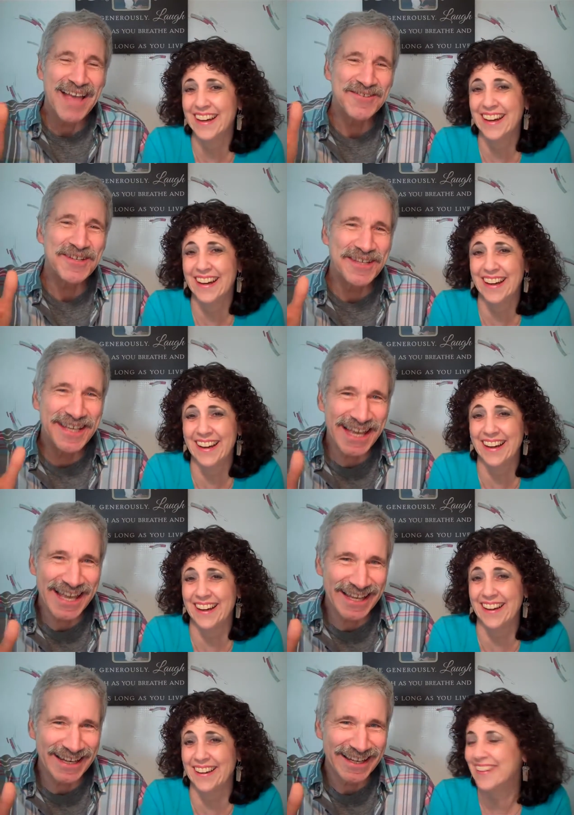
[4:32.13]
Speaker 1: As a
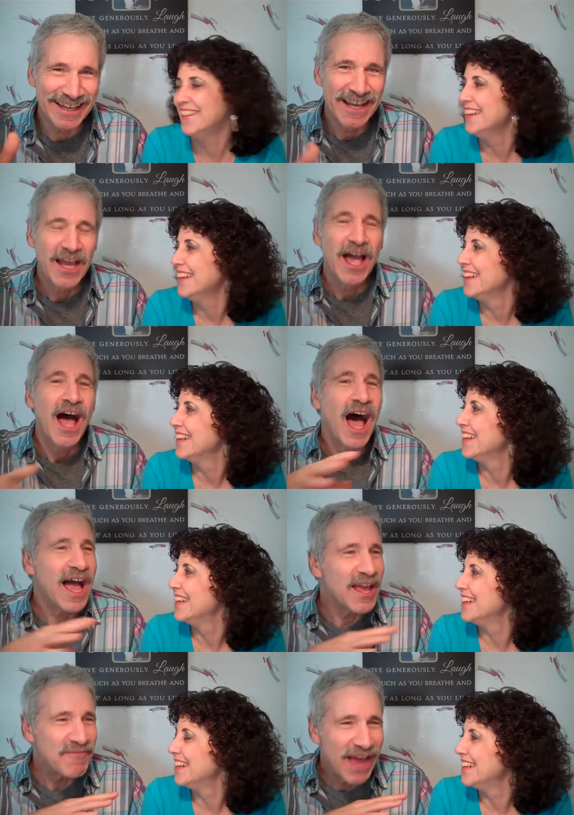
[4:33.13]
kid,
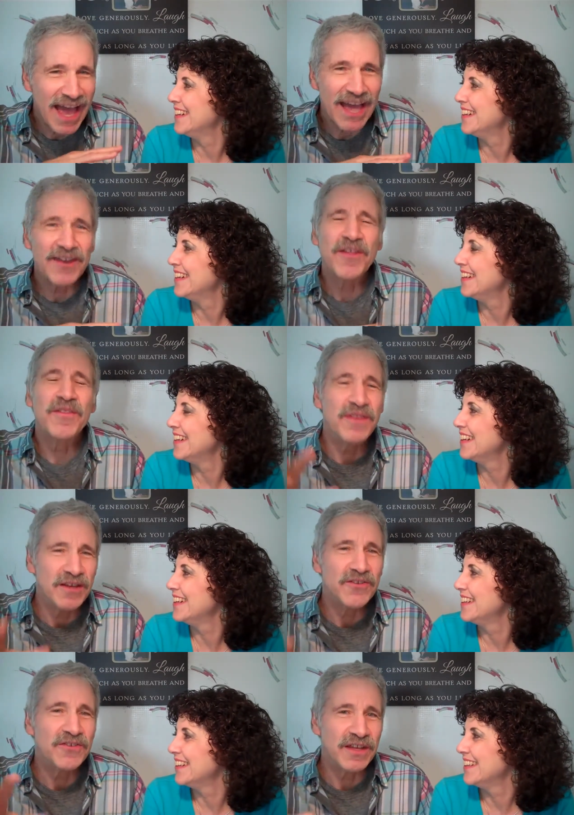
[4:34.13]
I have had
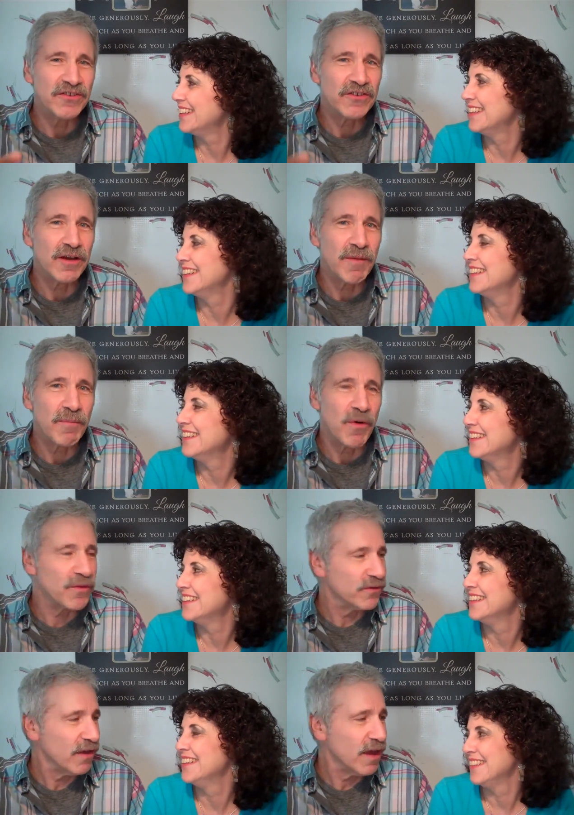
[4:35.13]
these things come up
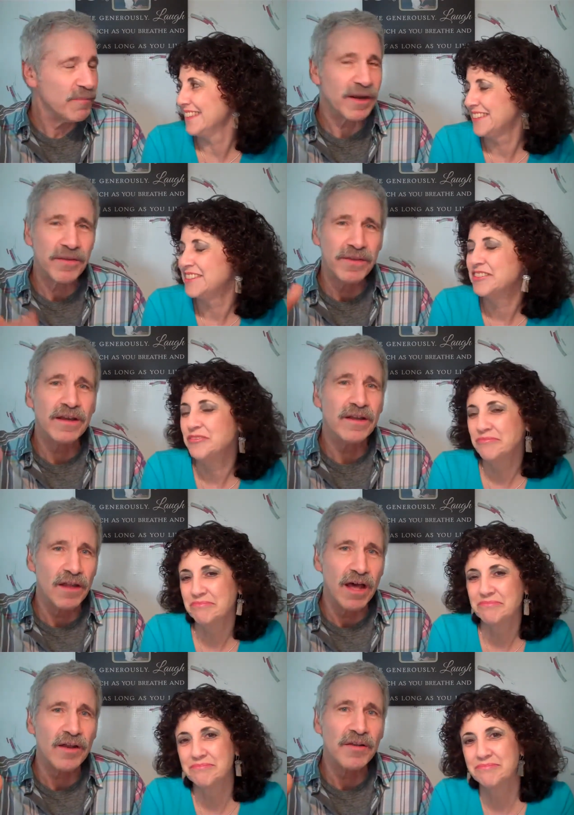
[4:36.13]
all the time, and I think a
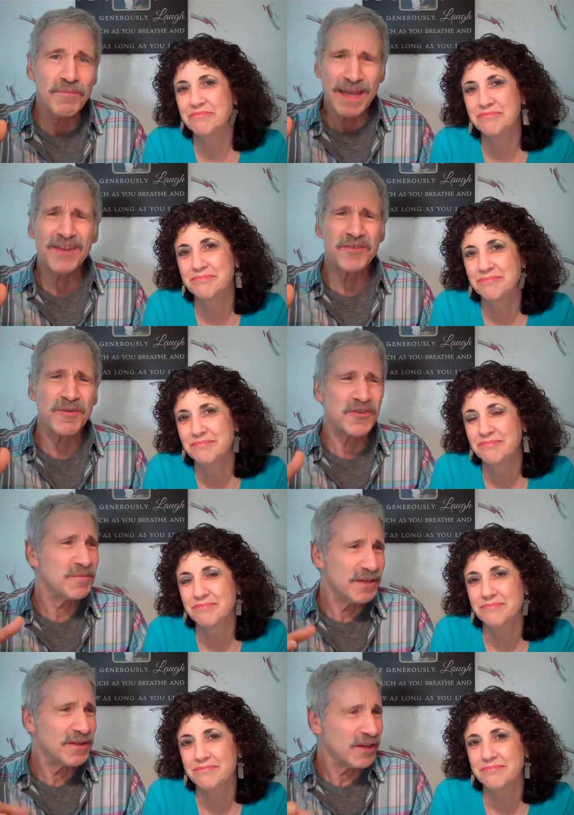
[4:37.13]
lot of and man is supposed
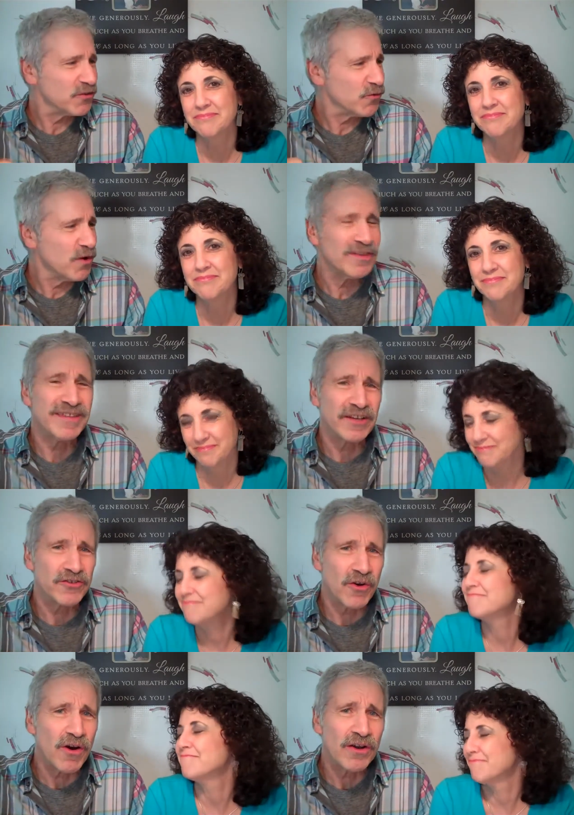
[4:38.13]
to be like strong and take
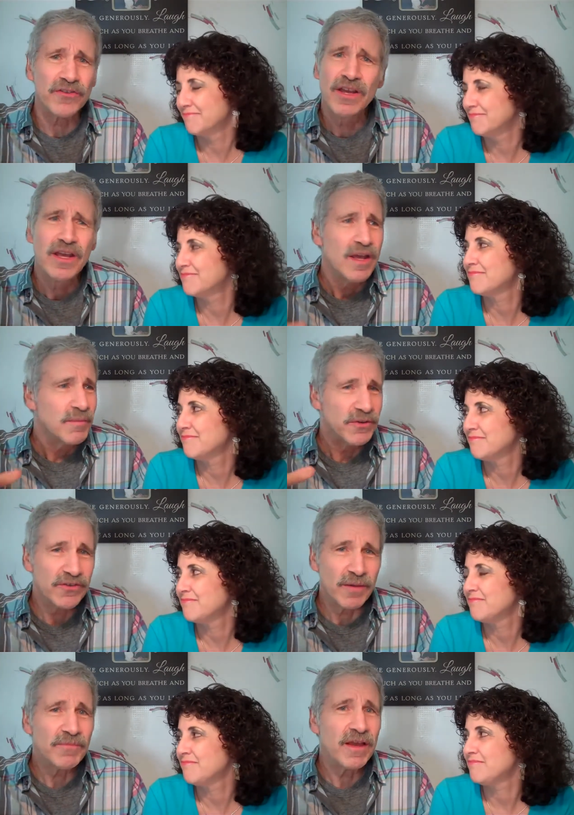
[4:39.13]
charge, but
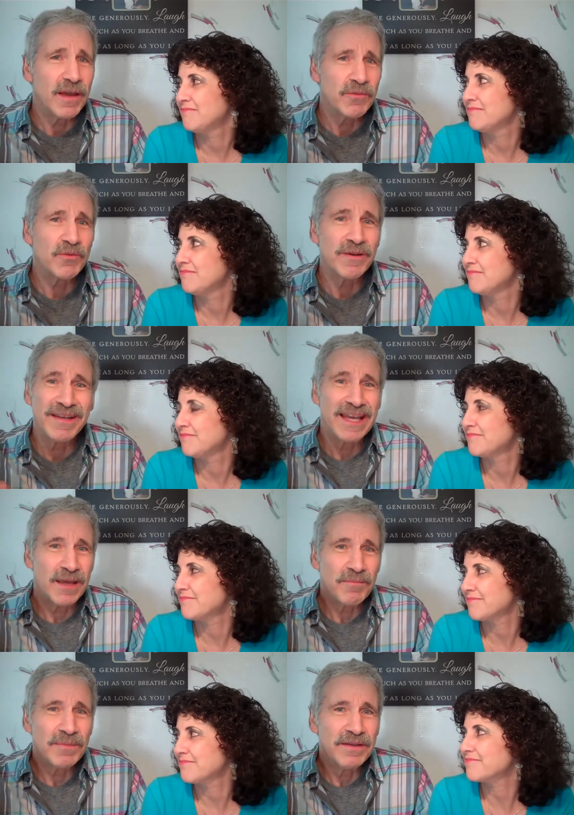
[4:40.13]
sometimes we
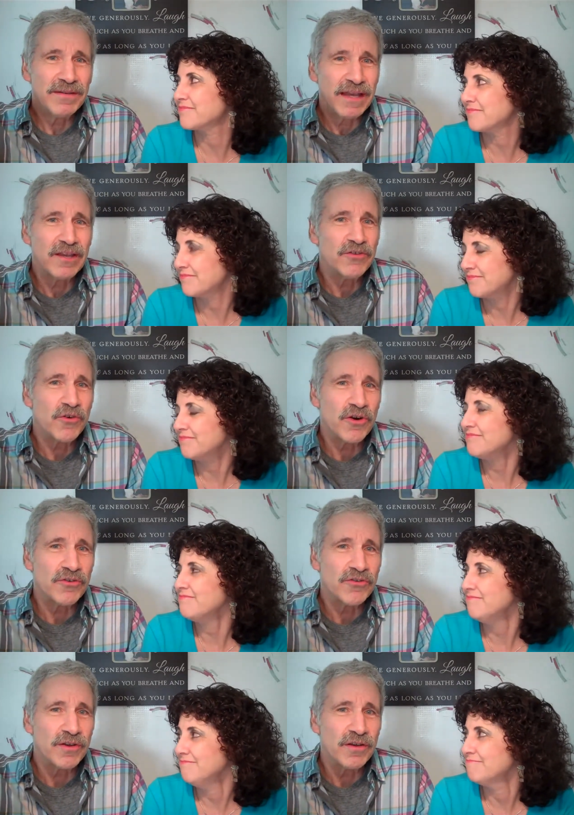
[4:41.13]
can't be taking
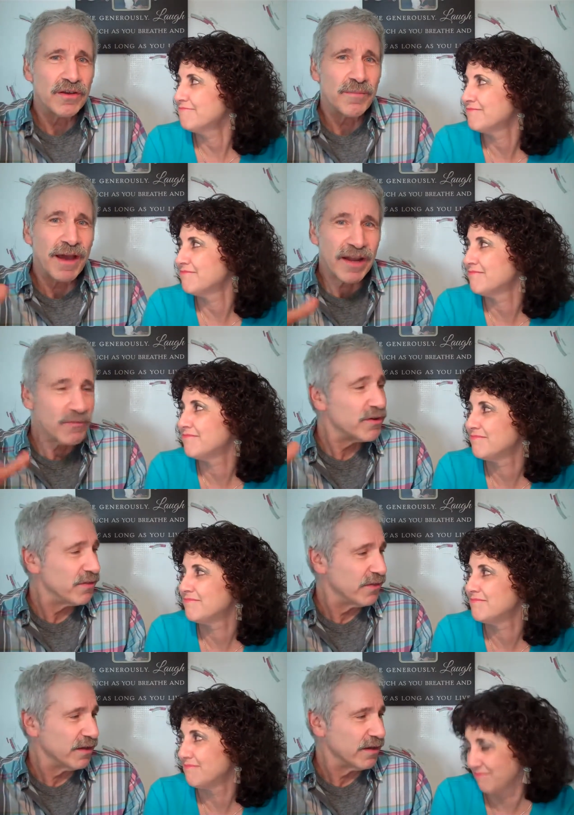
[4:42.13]
charge about
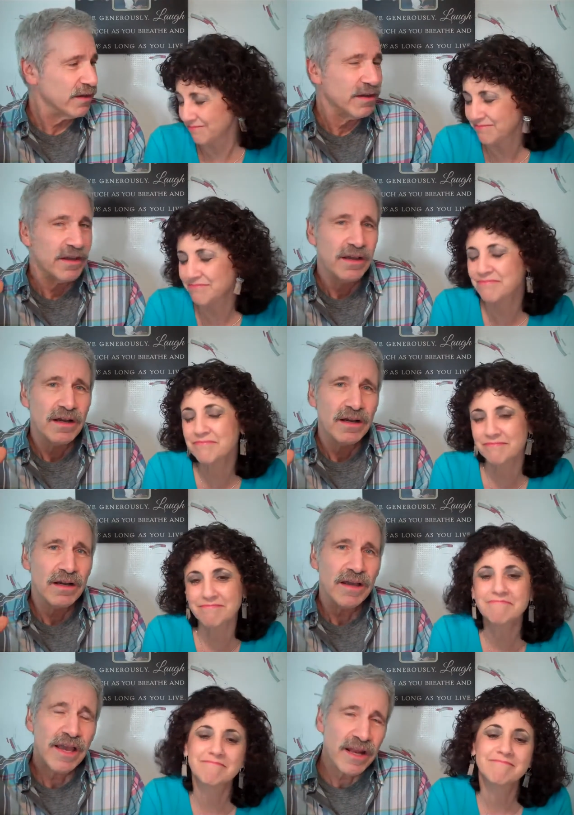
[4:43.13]
everything. Mm-hmm.
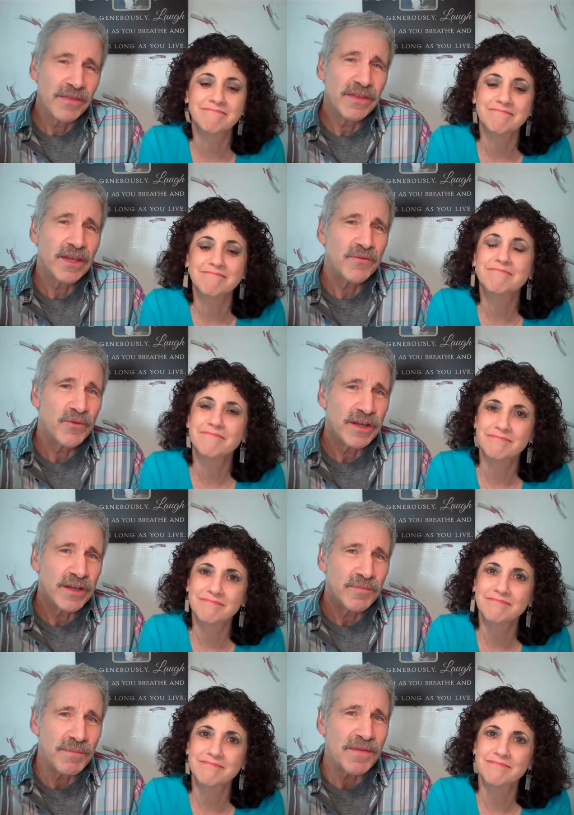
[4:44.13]
Uh, and I think if we
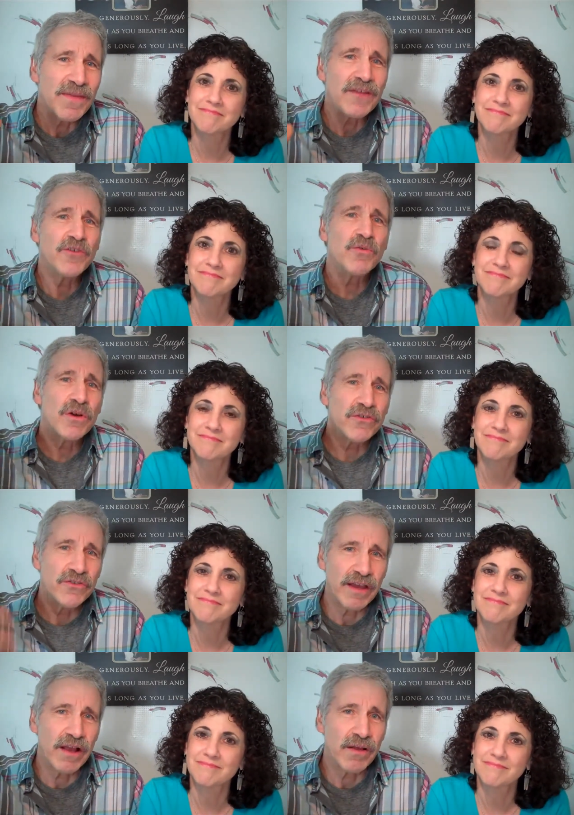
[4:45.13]
could admit that to
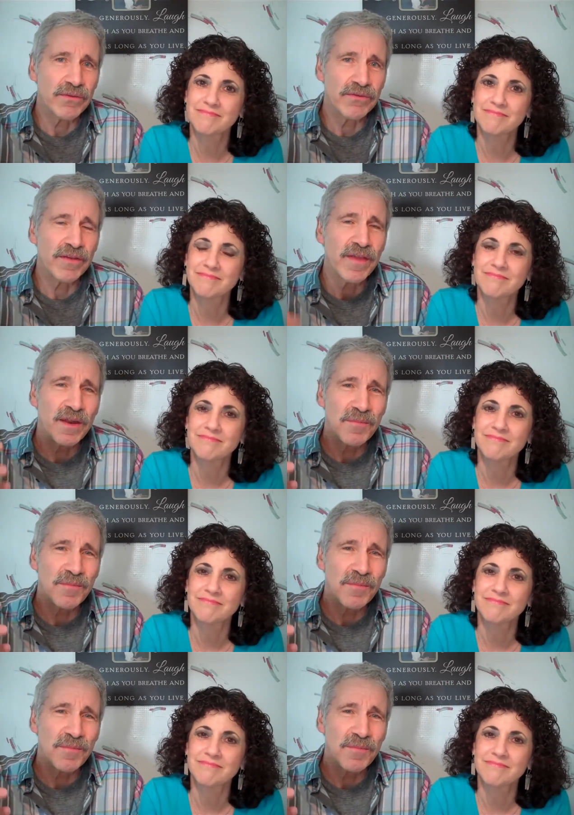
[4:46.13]
ourselves and then